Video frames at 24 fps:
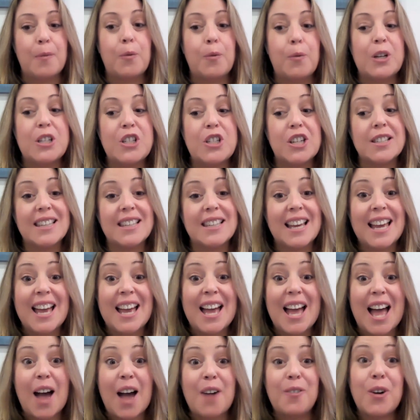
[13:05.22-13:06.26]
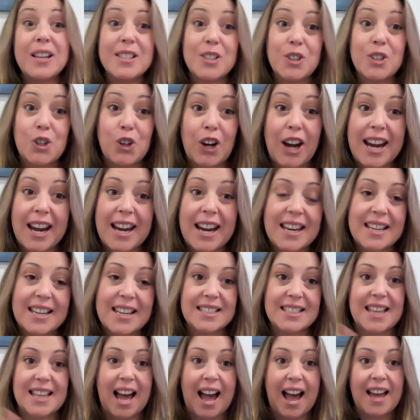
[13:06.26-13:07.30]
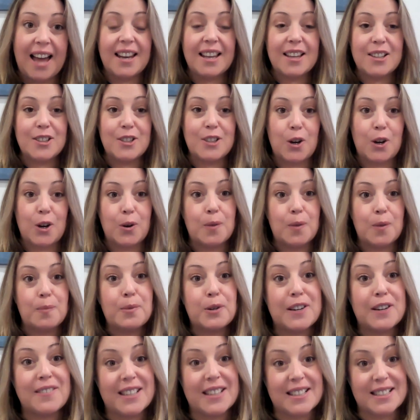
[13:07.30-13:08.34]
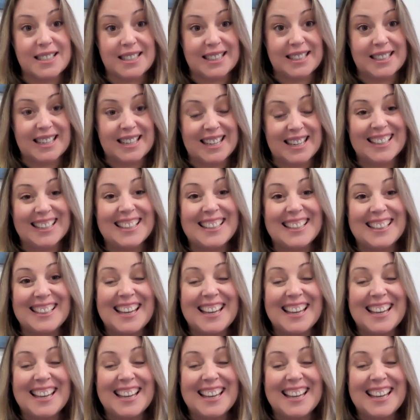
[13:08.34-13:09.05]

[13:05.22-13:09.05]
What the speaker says: which is what's great is that so previously